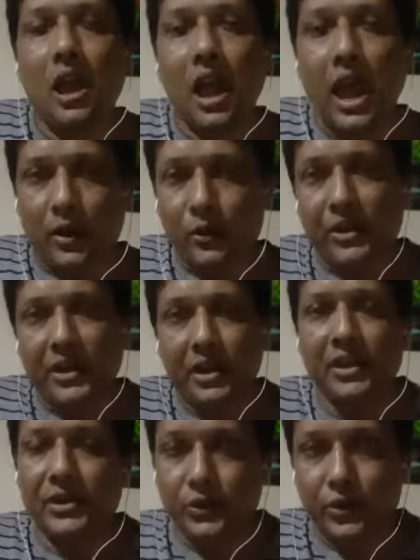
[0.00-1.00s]

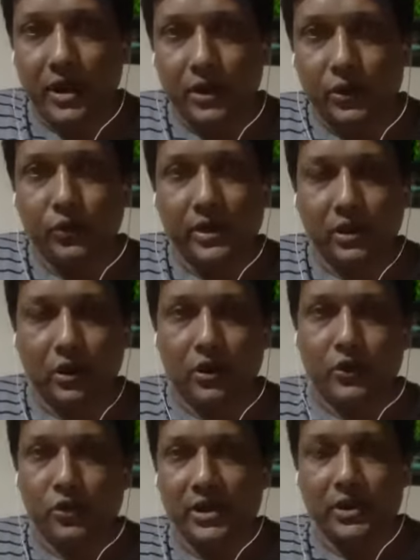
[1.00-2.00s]
Accordingly you can do the
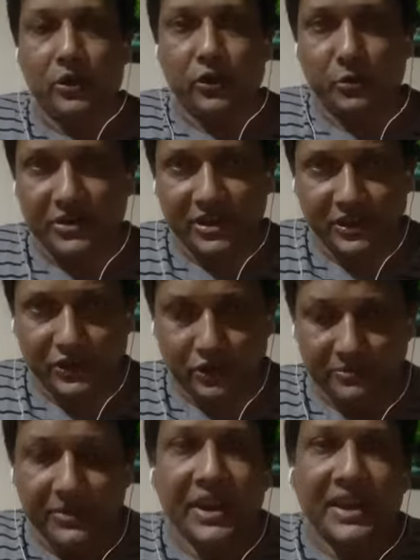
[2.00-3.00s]
control and automation
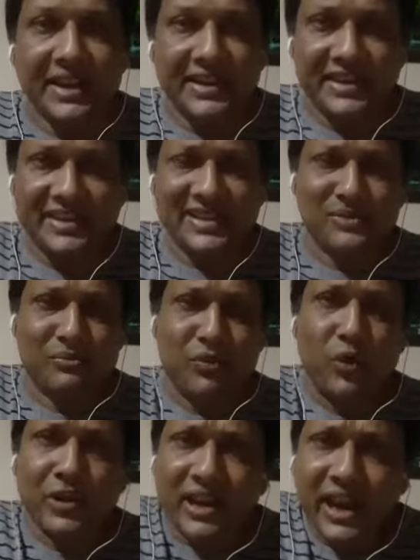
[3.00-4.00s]
job. This is
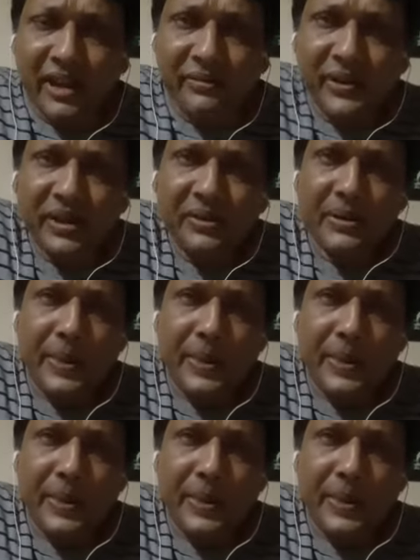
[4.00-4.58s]
more reliable